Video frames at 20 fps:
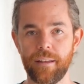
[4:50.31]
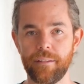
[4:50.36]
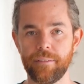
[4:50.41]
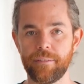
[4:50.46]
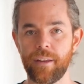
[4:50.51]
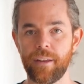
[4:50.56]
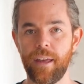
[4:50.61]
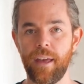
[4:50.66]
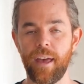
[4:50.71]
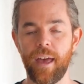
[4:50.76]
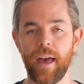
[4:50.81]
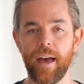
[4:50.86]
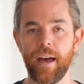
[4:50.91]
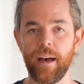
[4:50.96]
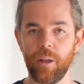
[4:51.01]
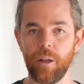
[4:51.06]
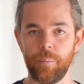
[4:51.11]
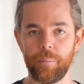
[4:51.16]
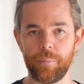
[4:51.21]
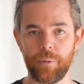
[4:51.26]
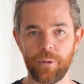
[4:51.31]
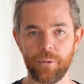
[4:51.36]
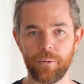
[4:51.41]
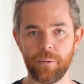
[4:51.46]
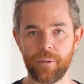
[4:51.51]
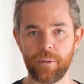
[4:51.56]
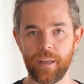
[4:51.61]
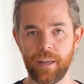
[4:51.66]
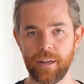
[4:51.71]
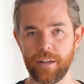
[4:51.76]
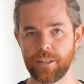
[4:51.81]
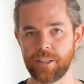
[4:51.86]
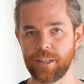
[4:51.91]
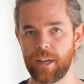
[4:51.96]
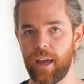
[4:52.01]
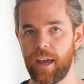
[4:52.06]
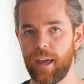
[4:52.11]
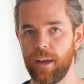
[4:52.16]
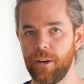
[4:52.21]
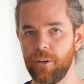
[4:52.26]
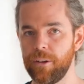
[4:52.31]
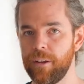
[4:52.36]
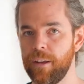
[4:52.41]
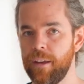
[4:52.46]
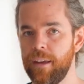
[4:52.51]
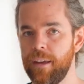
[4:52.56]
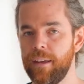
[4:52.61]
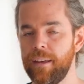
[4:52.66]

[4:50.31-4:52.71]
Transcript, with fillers: of help you get your child